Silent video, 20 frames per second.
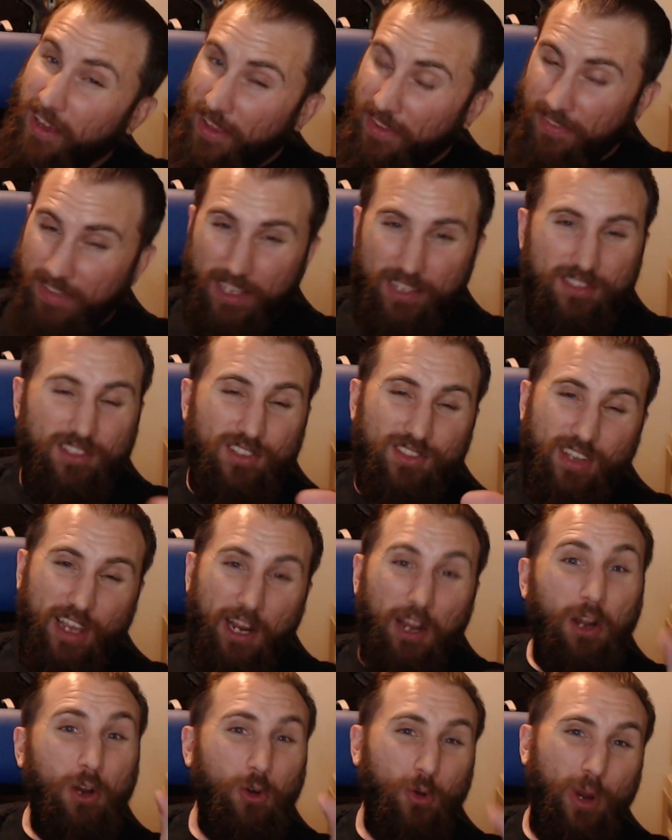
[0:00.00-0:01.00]
this is
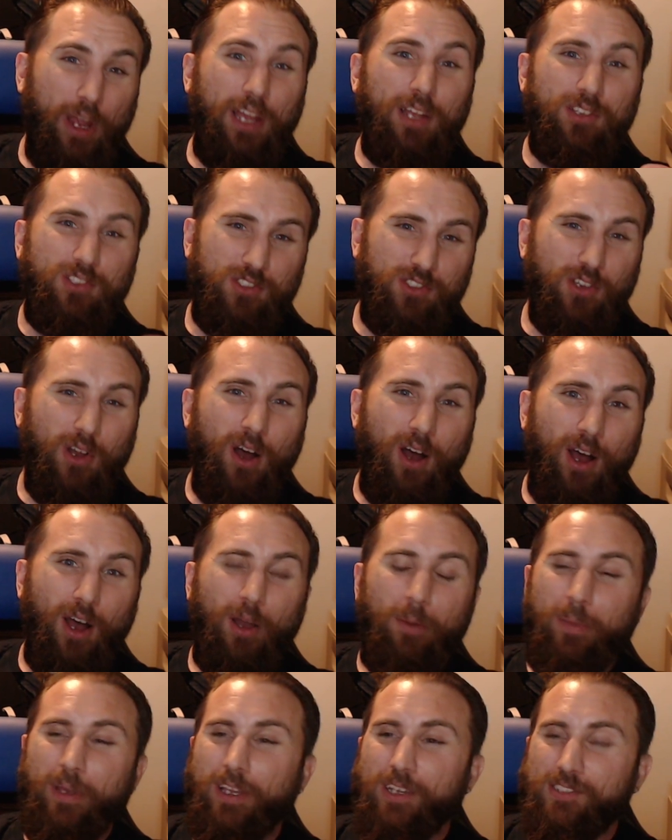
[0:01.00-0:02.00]
like a great
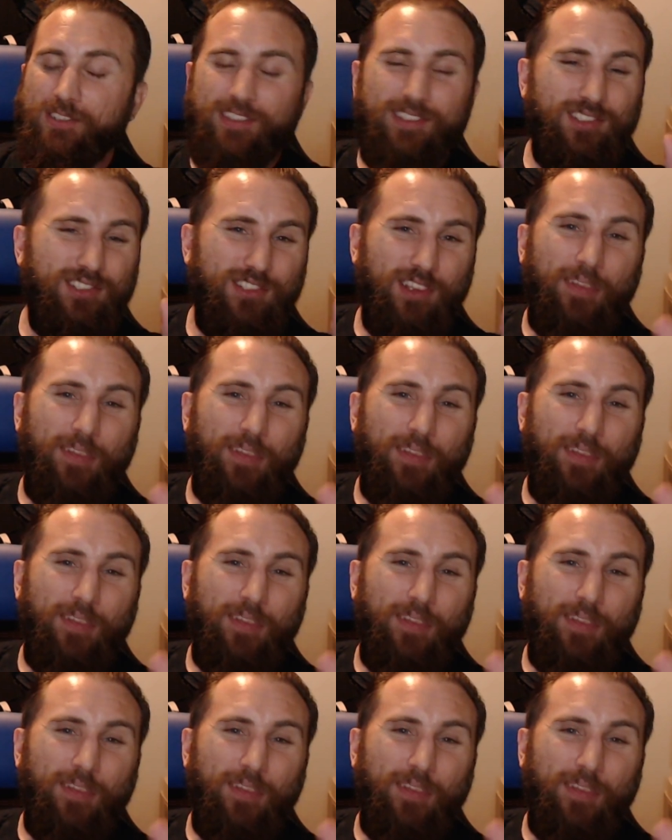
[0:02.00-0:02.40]
song because this is